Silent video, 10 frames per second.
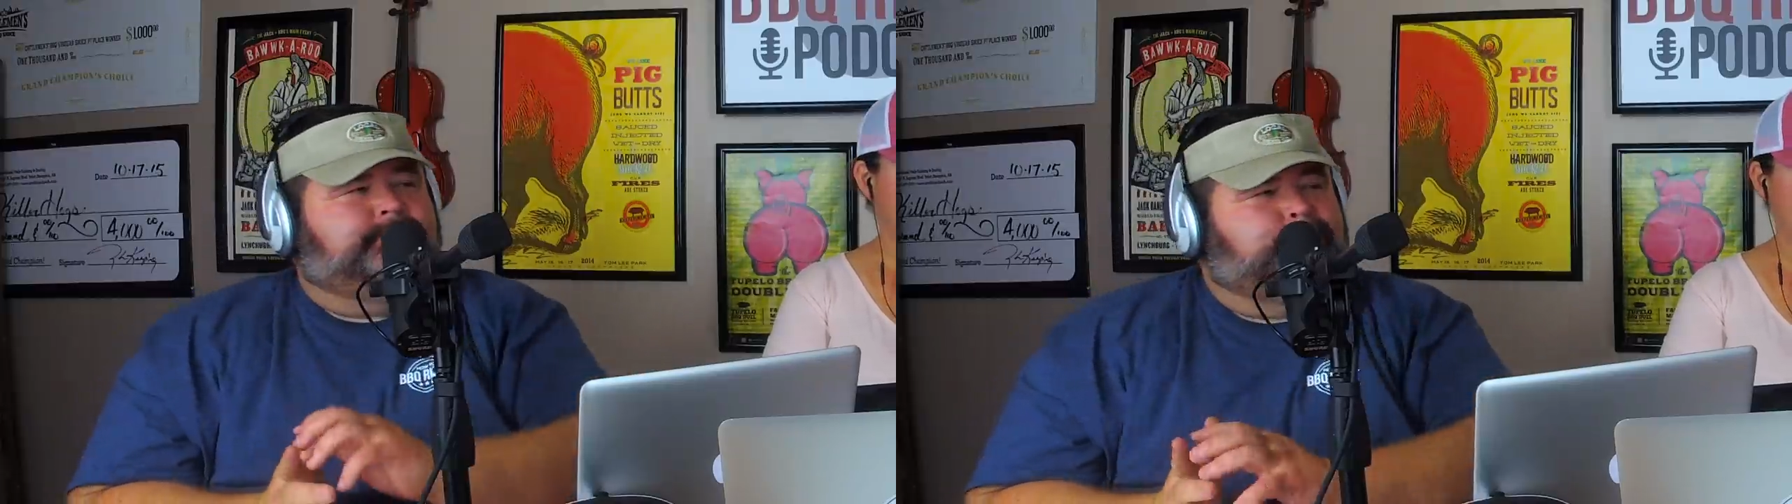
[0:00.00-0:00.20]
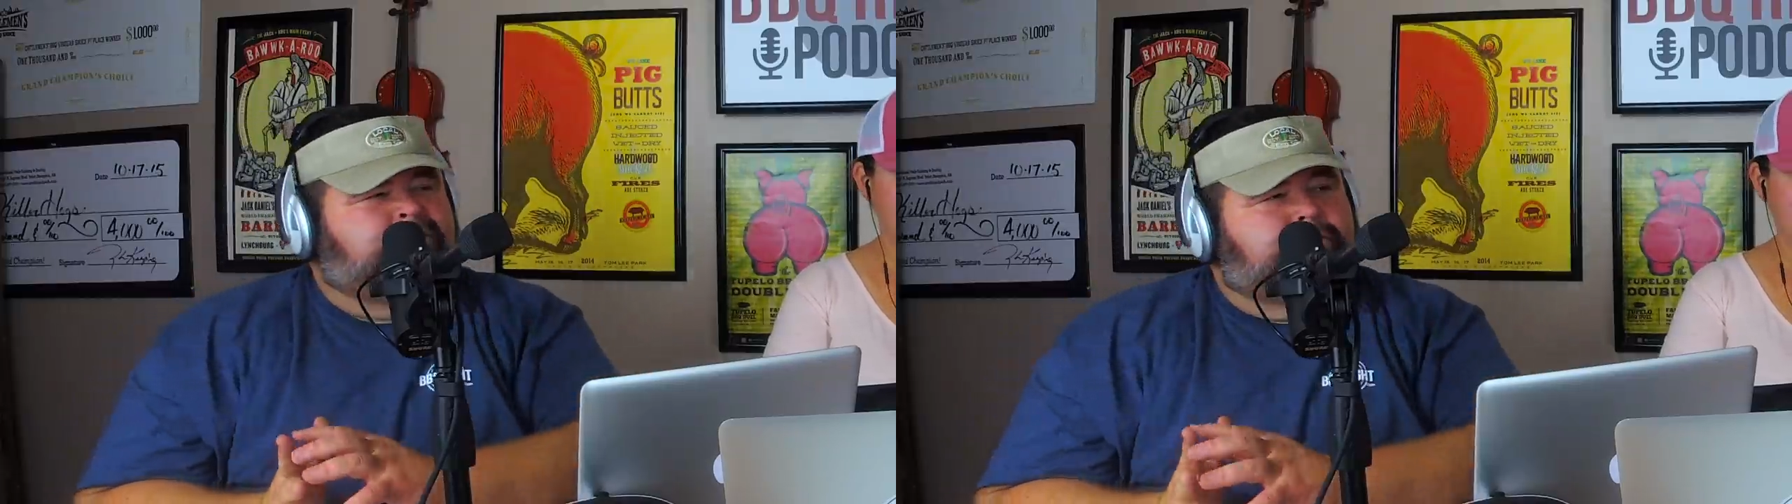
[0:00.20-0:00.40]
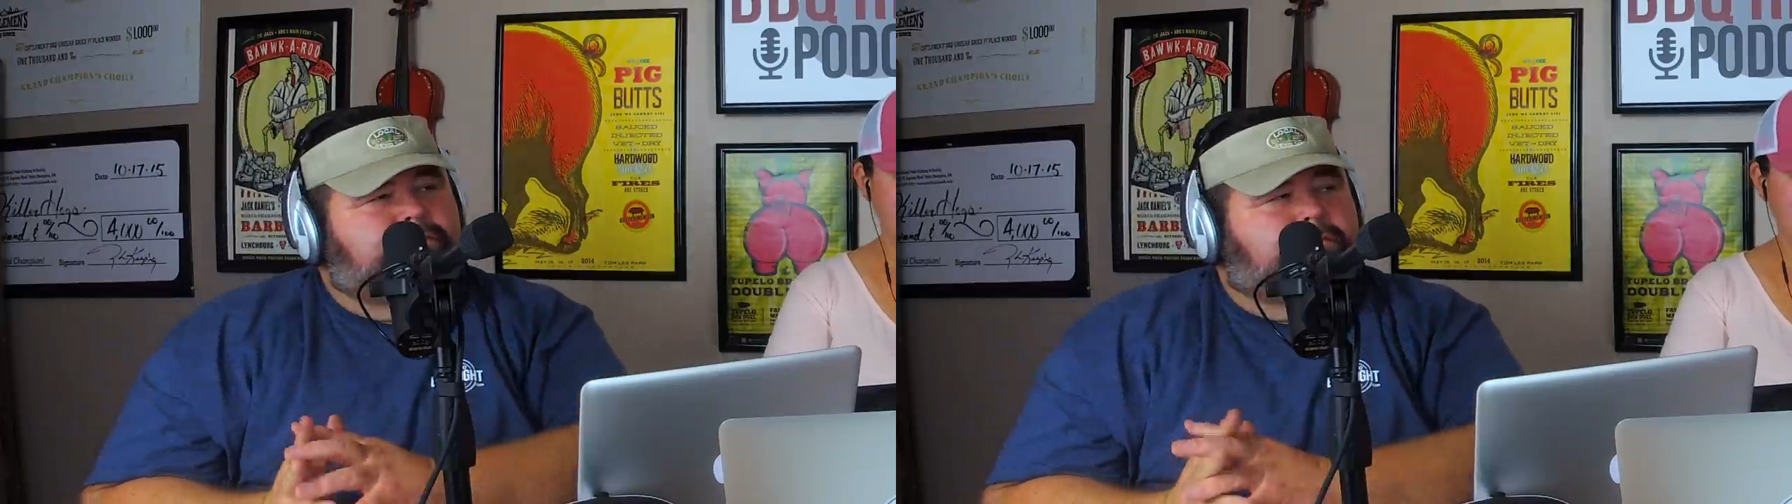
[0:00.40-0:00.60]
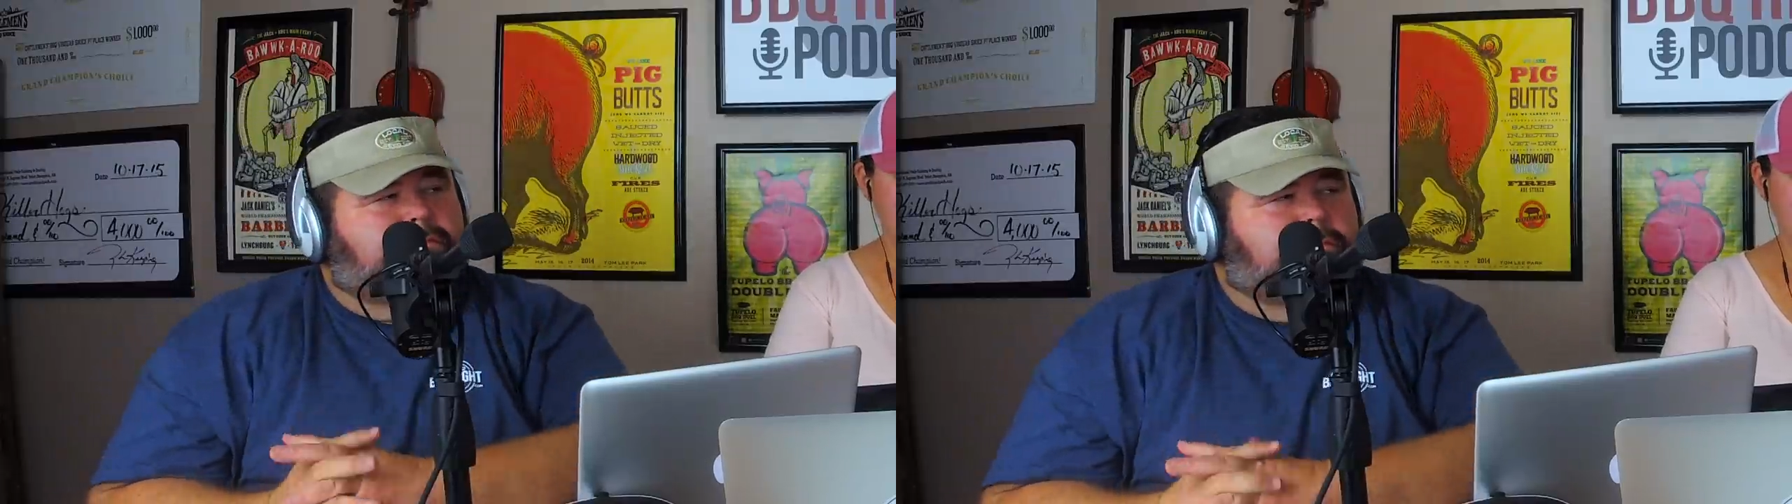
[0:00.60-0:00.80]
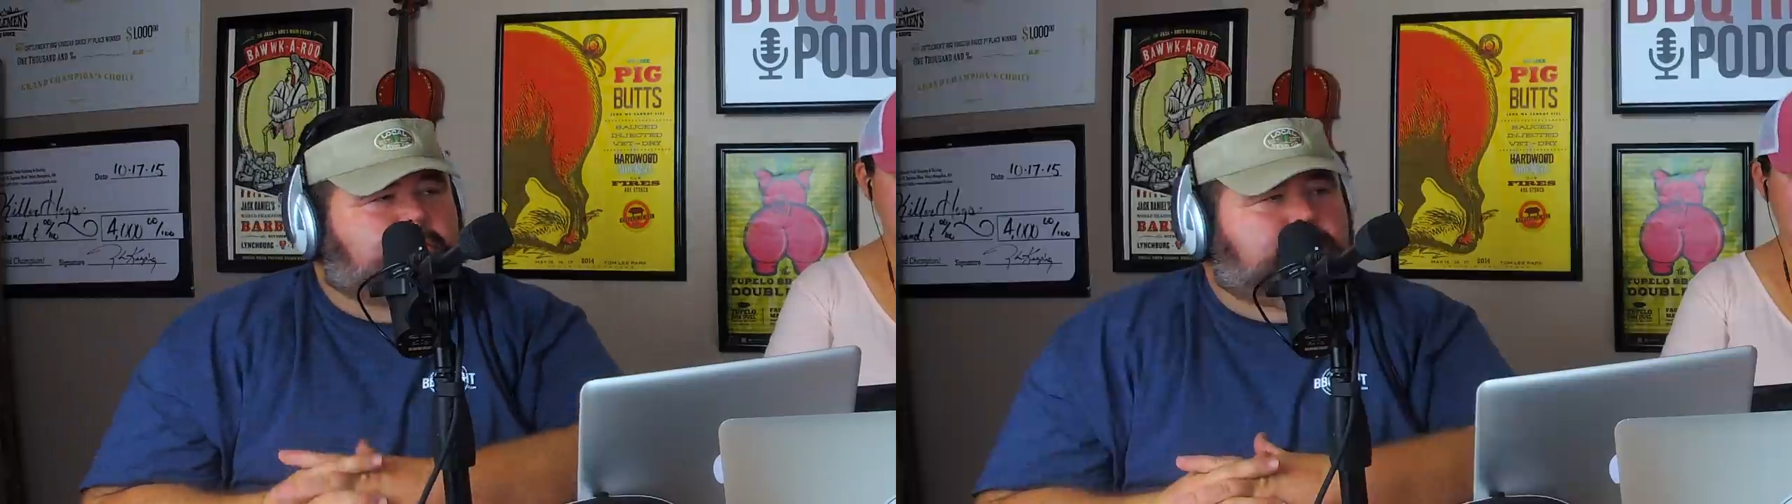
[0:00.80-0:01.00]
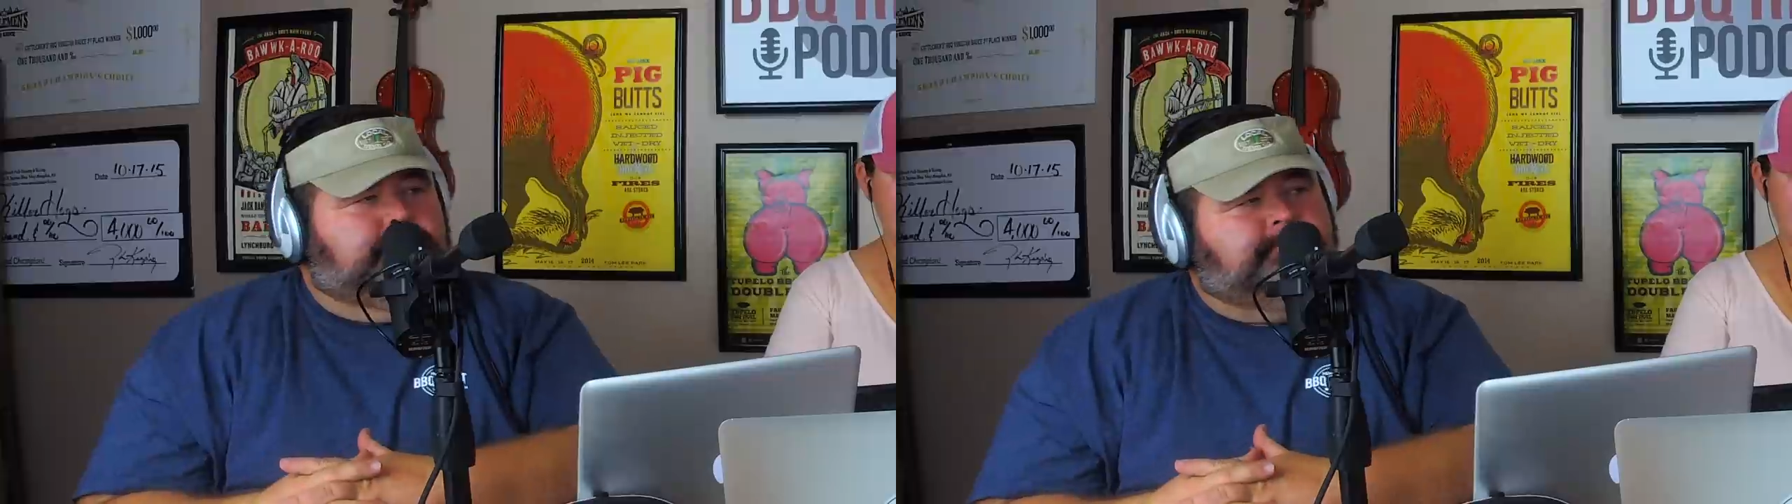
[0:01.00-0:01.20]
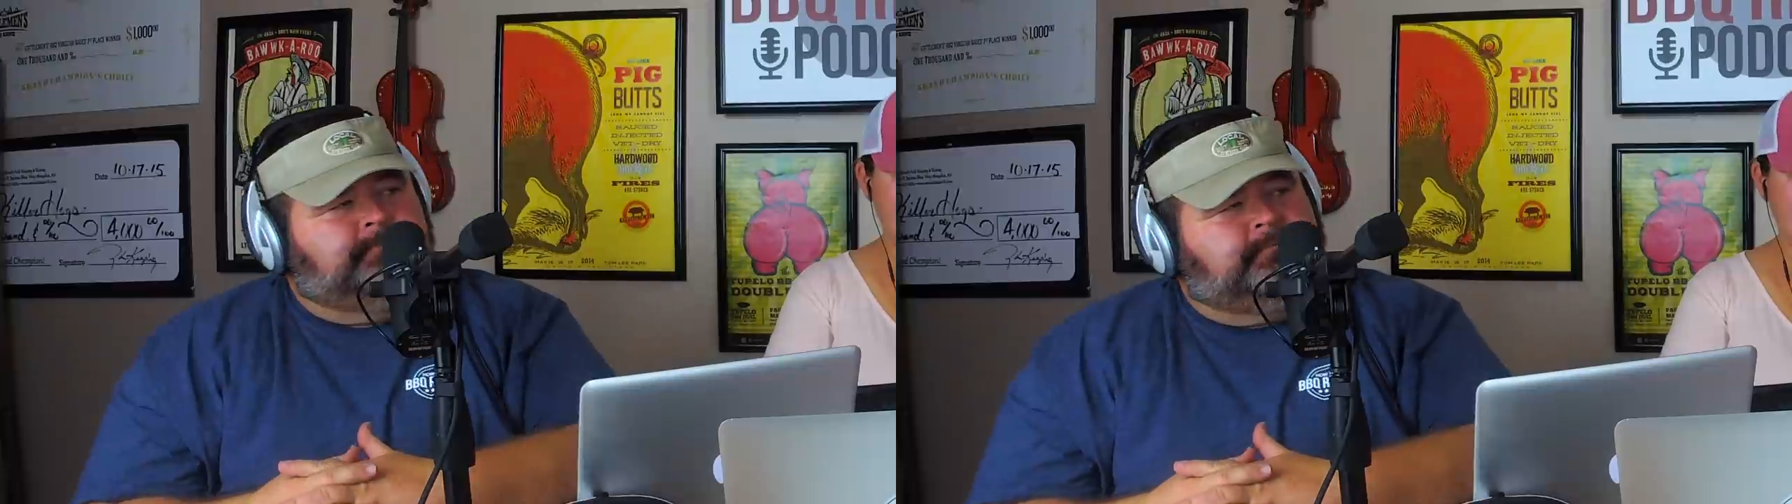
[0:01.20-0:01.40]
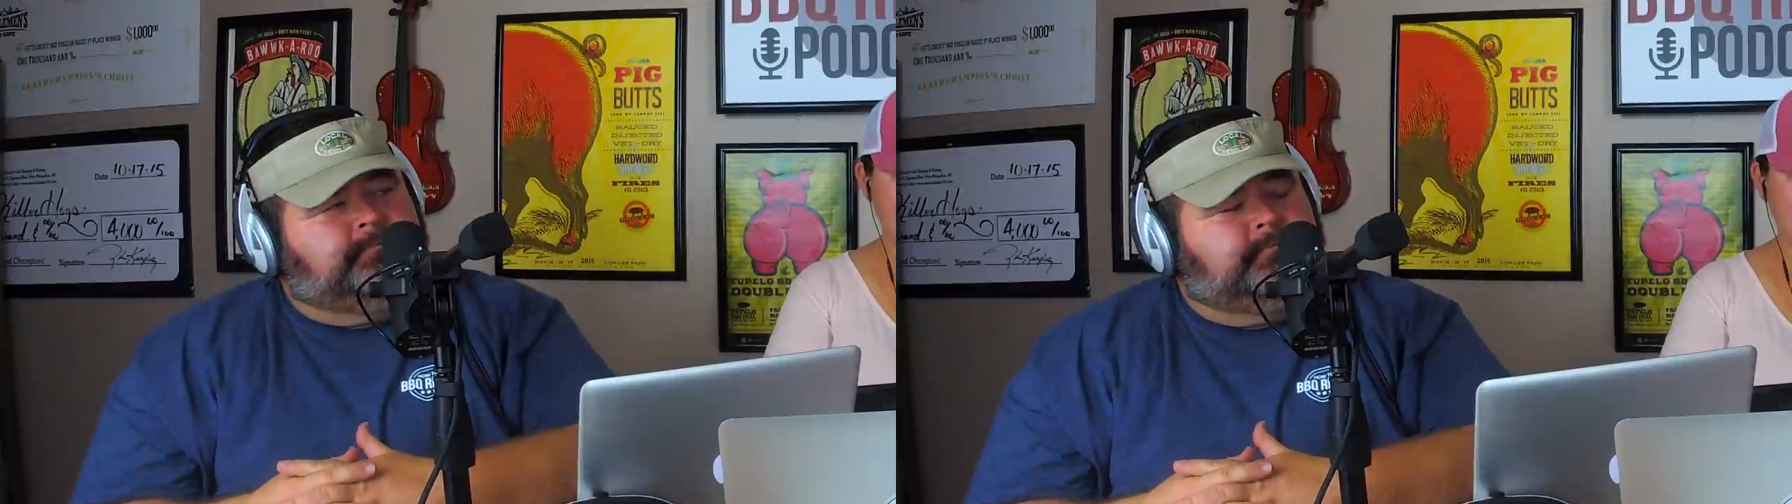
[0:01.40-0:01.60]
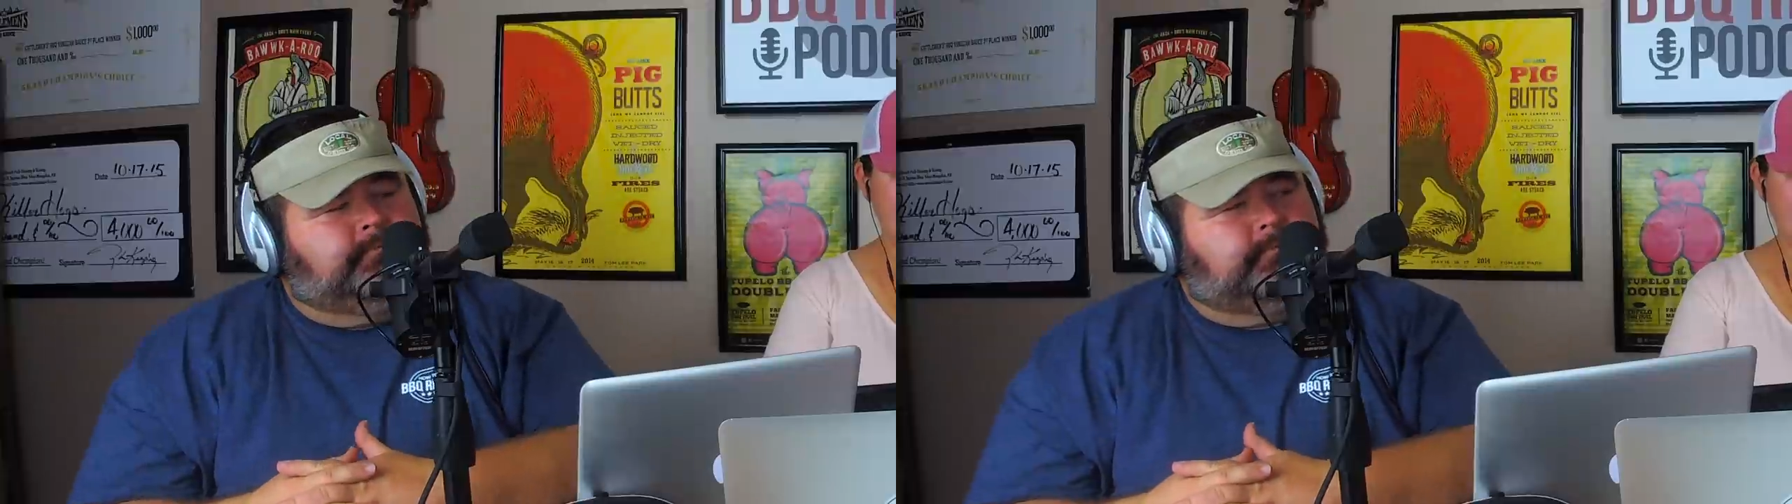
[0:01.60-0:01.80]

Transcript: cooking this was this was a